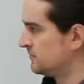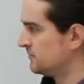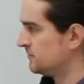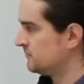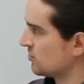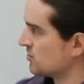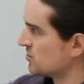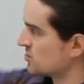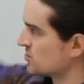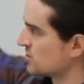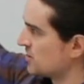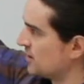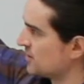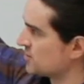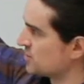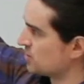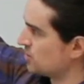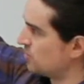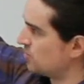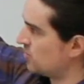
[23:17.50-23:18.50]
This is
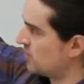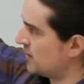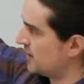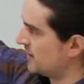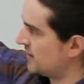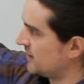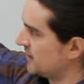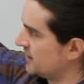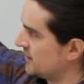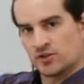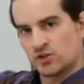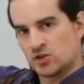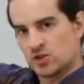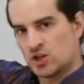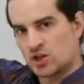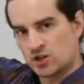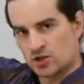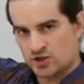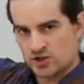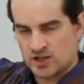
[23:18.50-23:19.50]
also why the
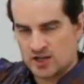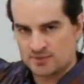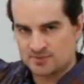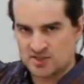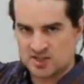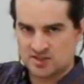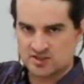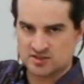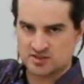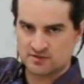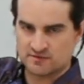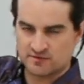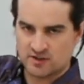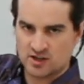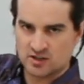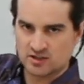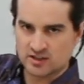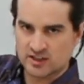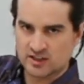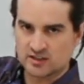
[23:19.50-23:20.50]
longer an object is
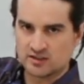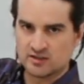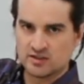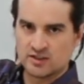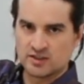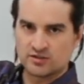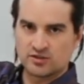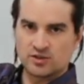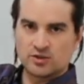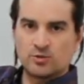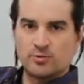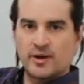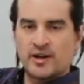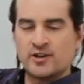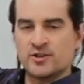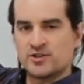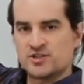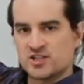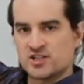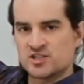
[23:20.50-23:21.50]
falling, the
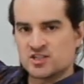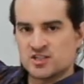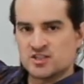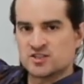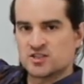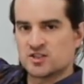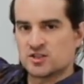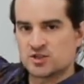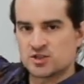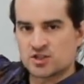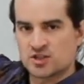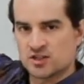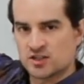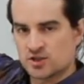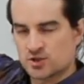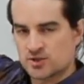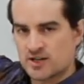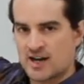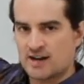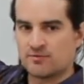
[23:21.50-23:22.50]
greater distance it's going to
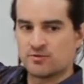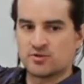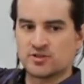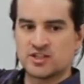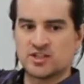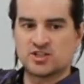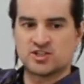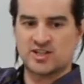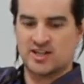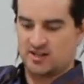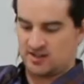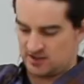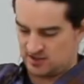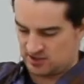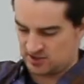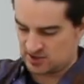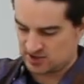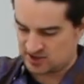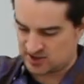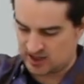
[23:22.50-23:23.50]
travel in each second.
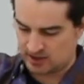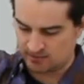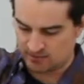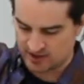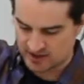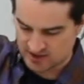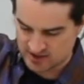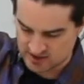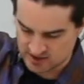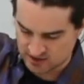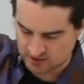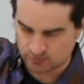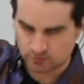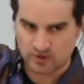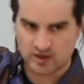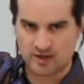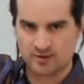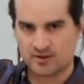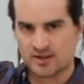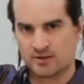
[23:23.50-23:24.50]
It's the same idea of
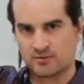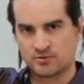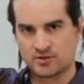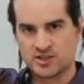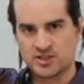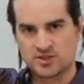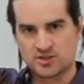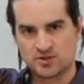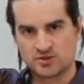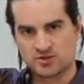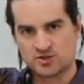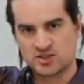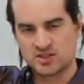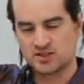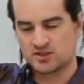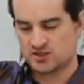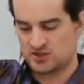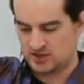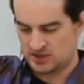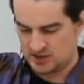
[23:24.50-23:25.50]
why when I release those
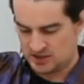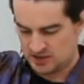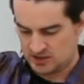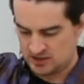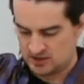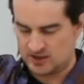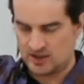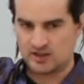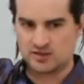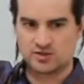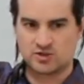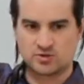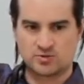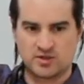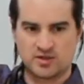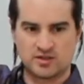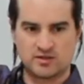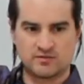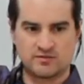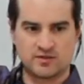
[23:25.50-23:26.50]
things, that
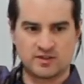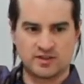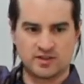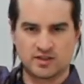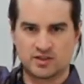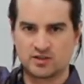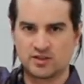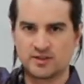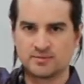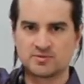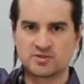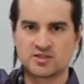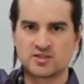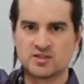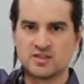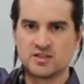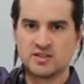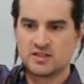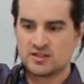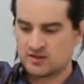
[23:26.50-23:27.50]
string of uh,
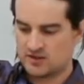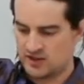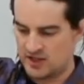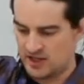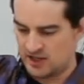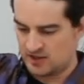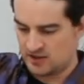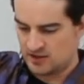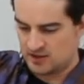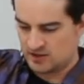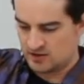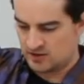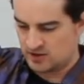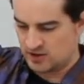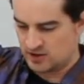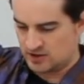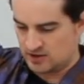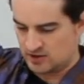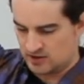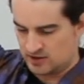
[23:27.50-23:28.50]
clips, that
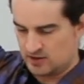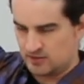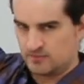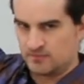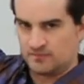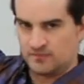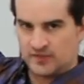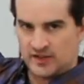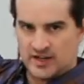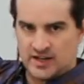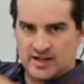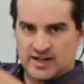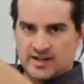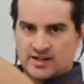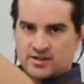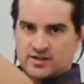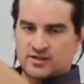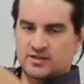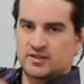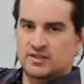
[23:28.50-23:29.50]
the
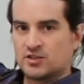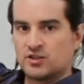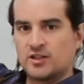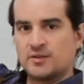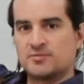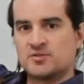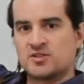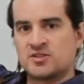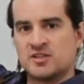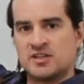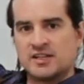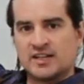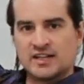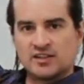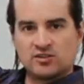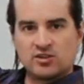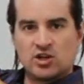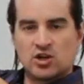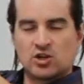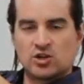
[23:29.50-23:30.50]
higher clips
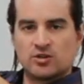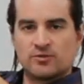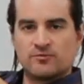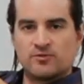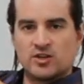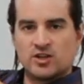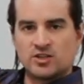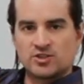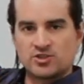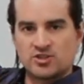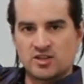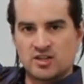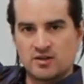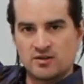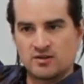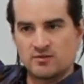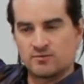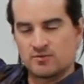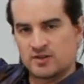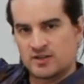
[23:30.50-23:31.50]
had longer to fall, so
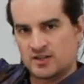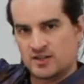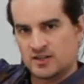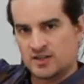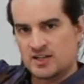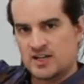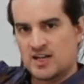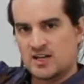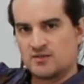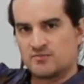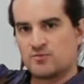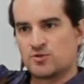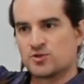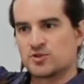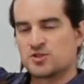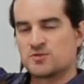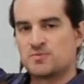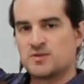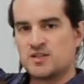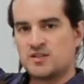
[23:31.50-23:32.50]
they uh, gained more
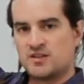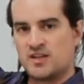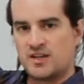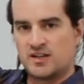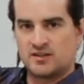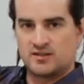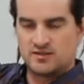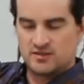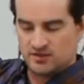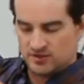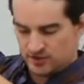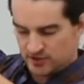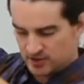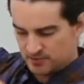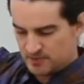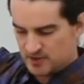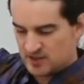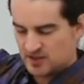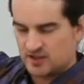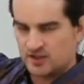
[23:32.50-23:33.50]
speed. They, their
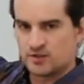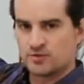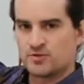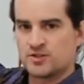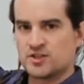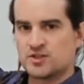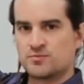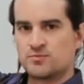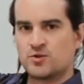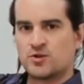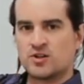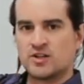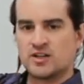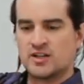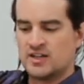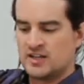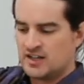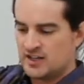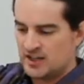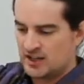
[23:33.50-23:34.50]
speed had increased
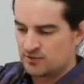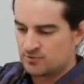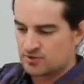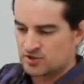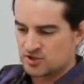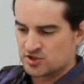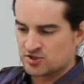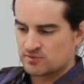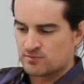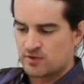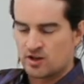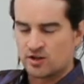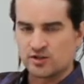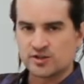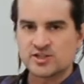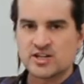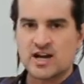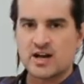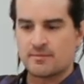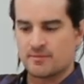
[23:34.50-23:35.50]
more, and it was a smaller
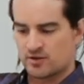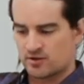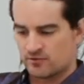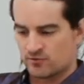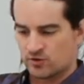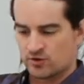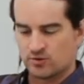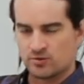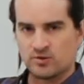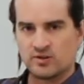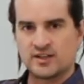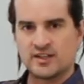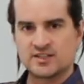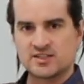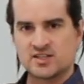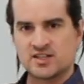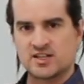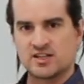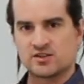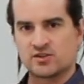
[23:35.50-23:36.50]
time interval
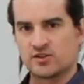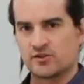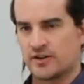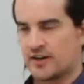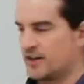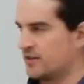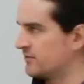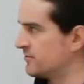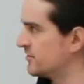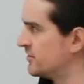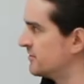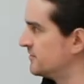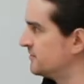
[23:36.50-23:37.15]
as they hit the ground.